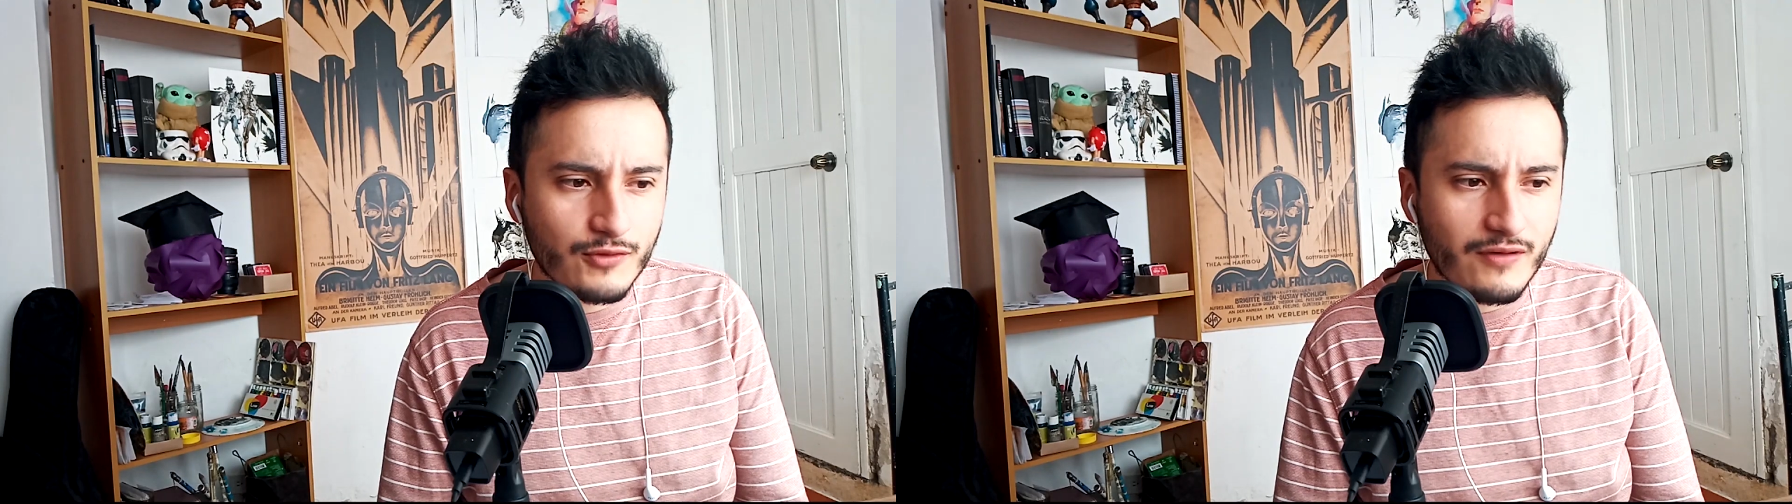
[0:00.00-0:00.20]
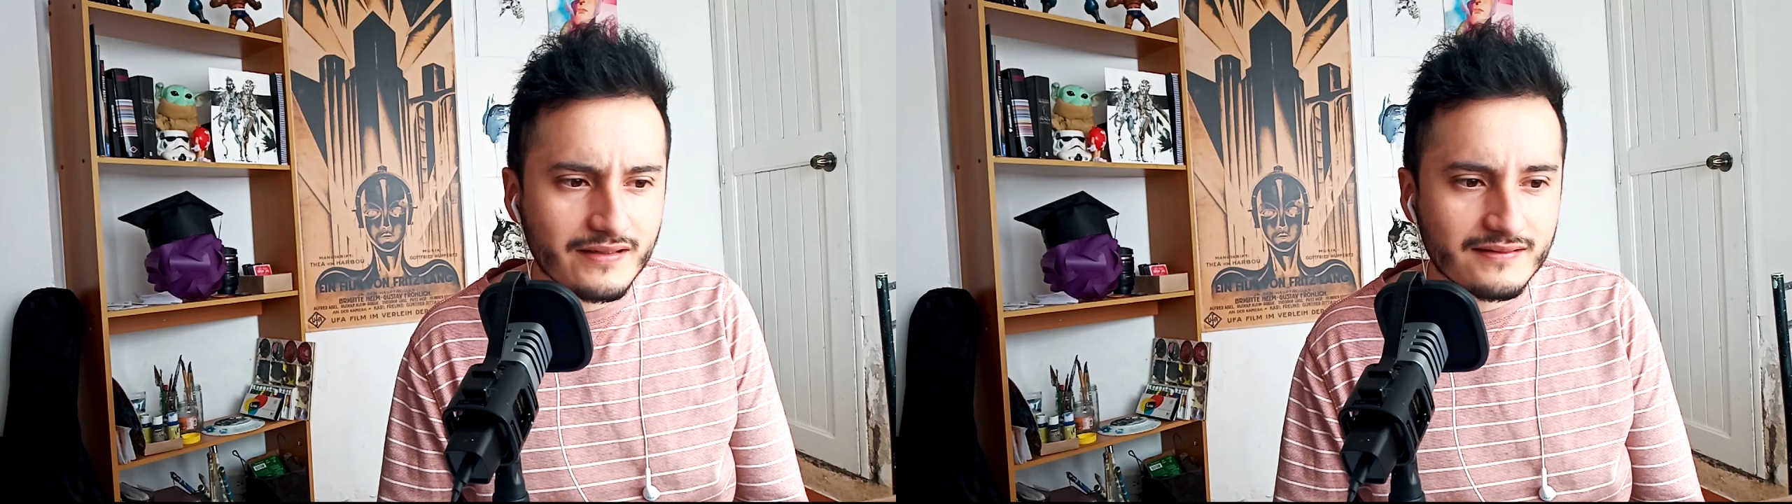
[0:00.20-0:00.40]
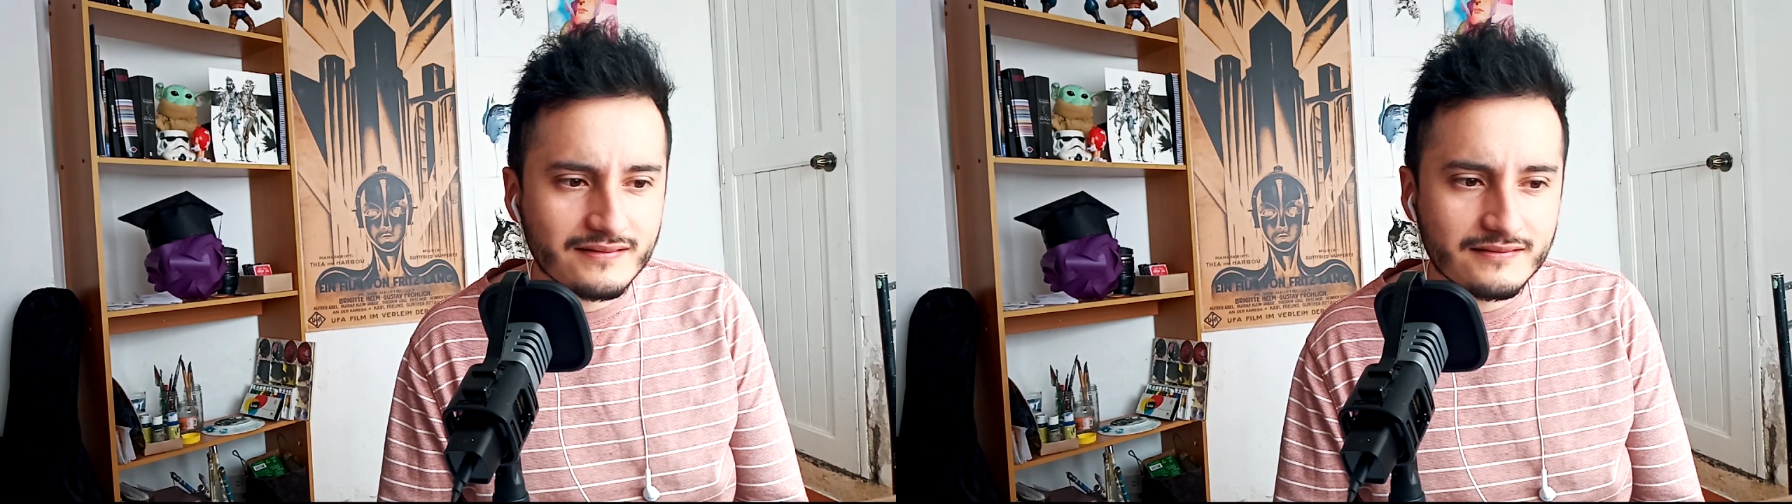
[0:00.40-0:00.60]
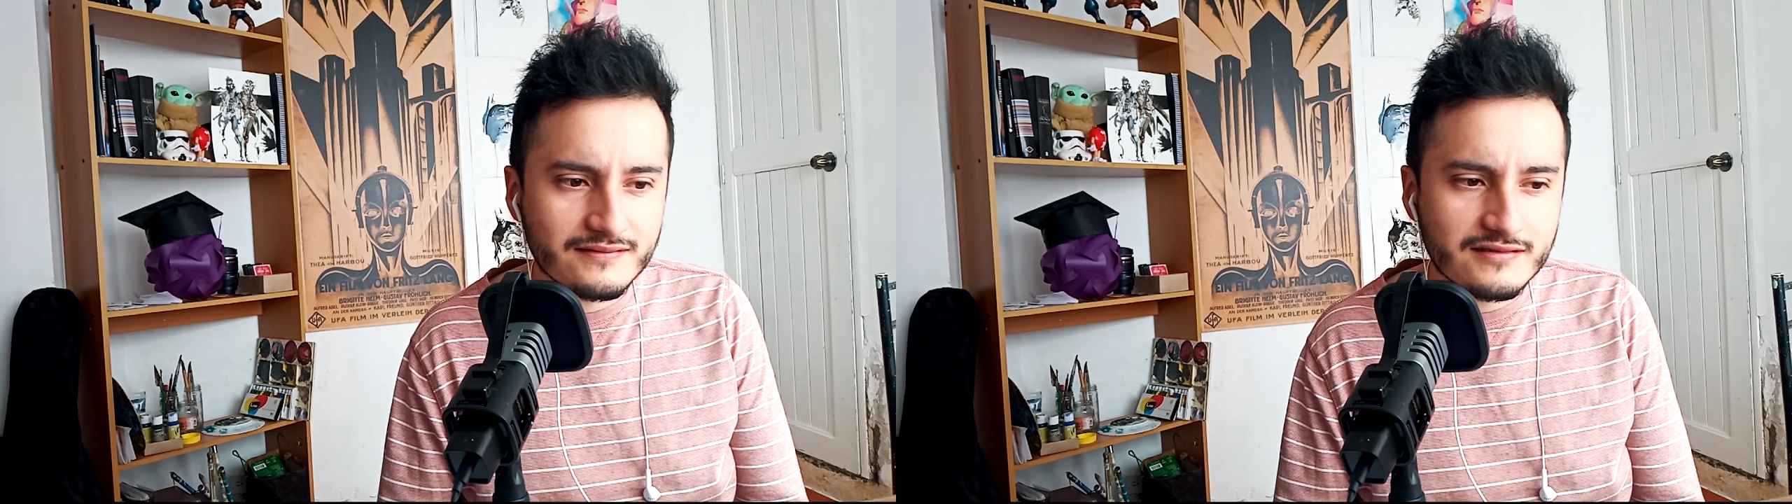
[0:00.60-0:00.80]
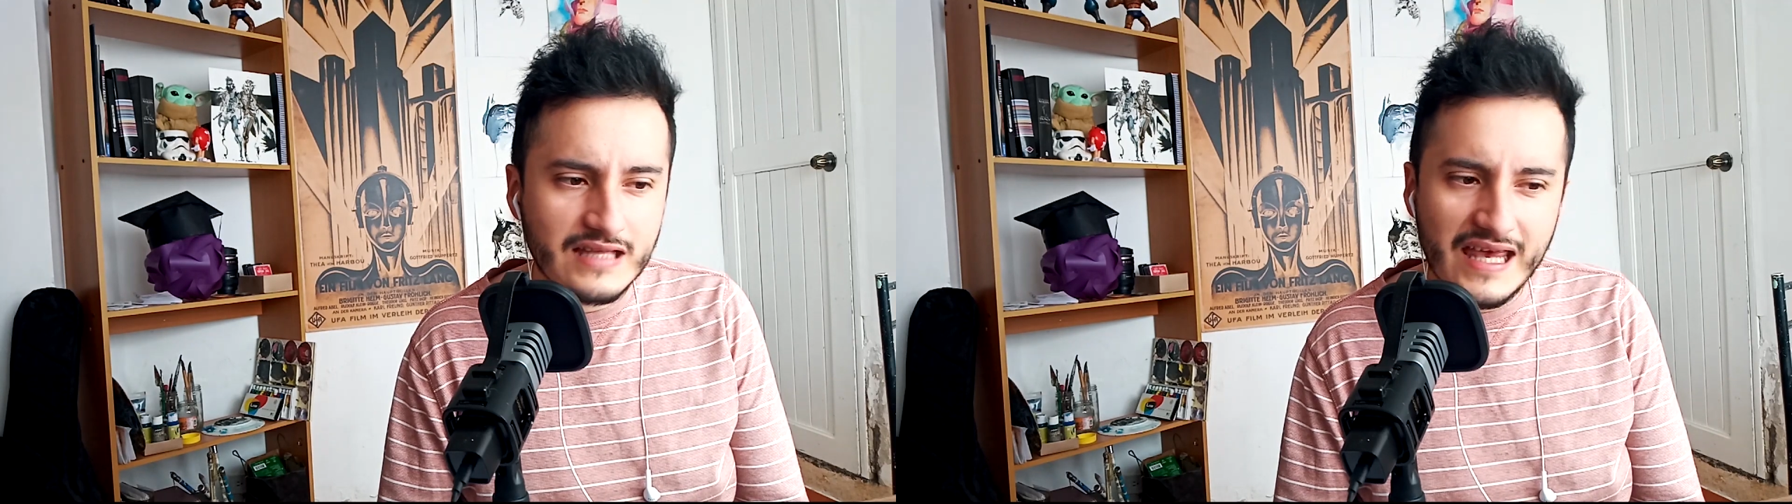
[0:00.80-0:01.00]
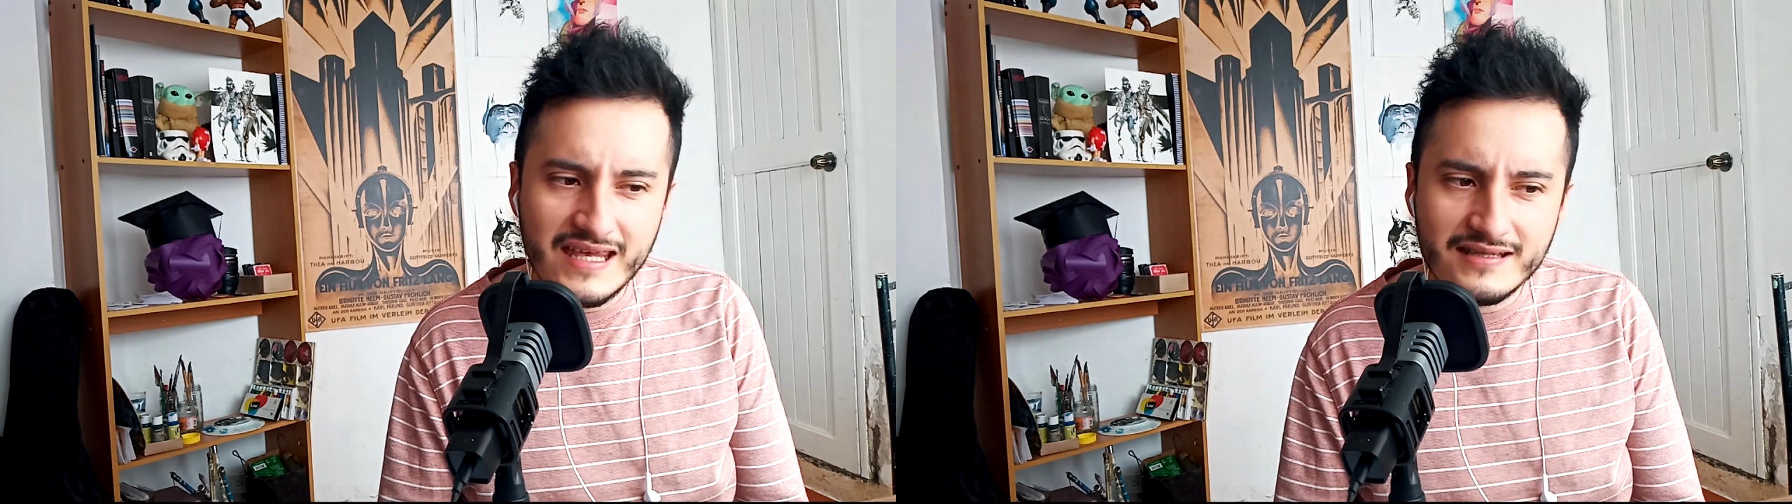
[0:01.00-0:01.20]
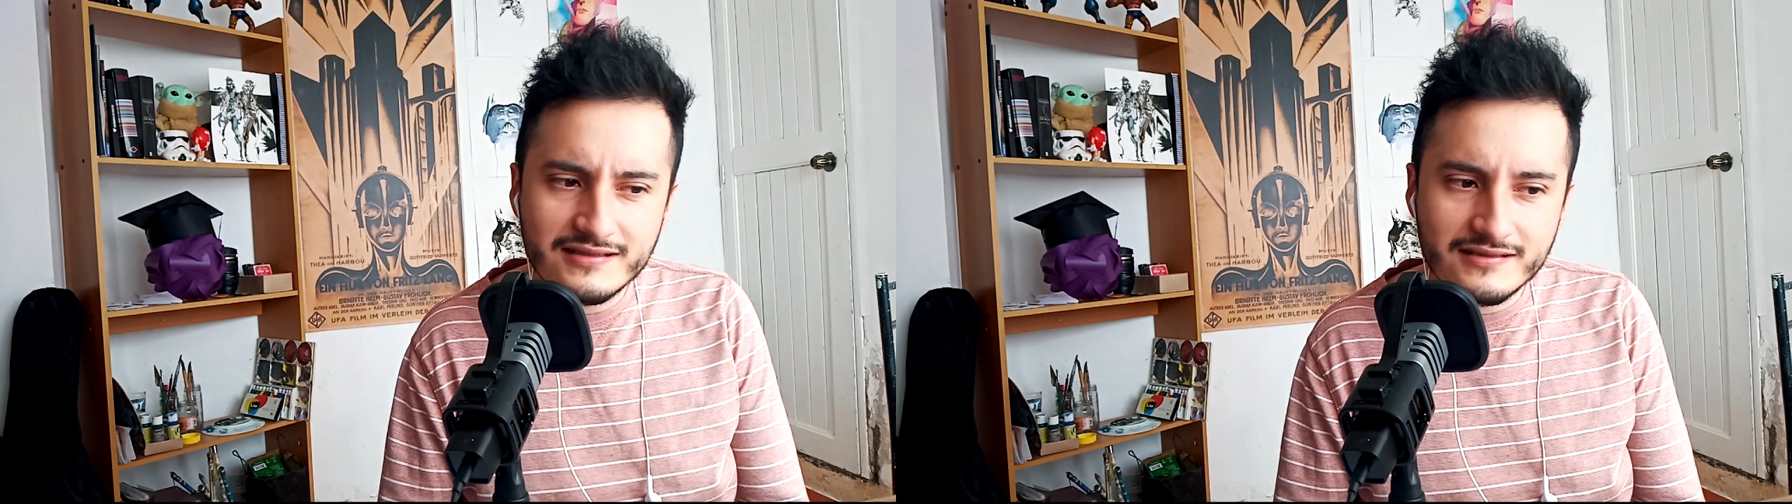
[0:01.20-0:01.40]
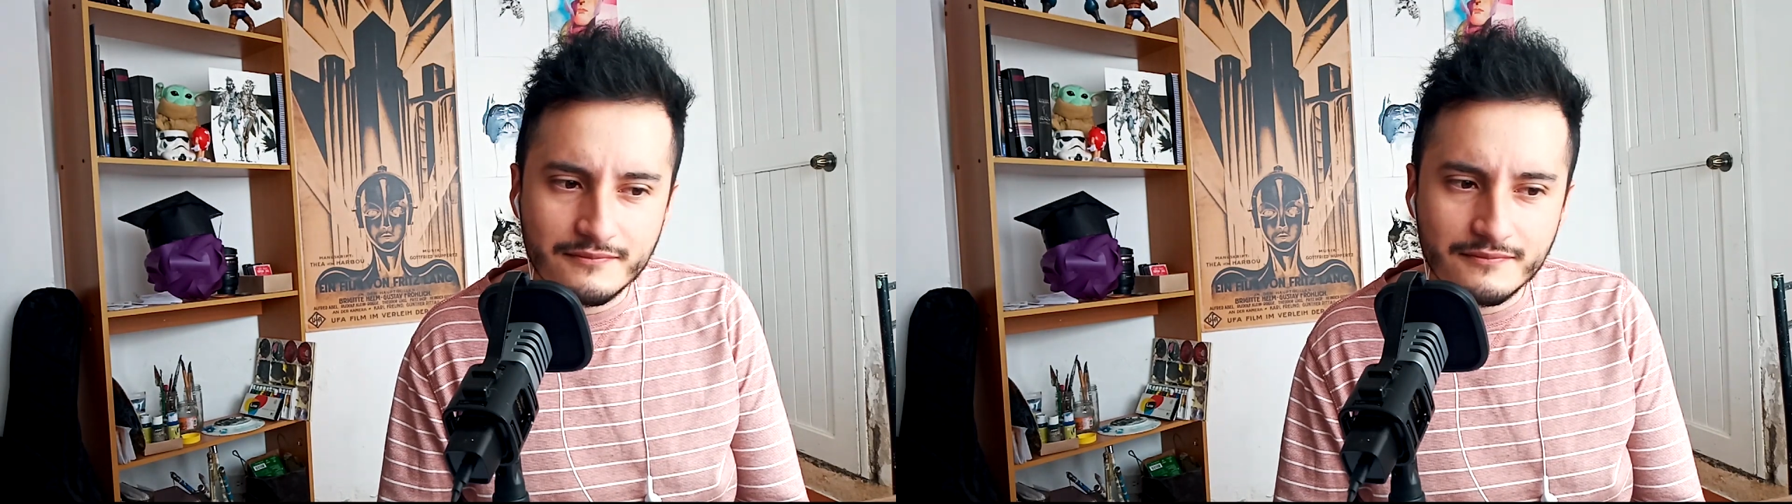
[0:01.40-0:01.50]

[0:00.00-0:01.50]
what, 8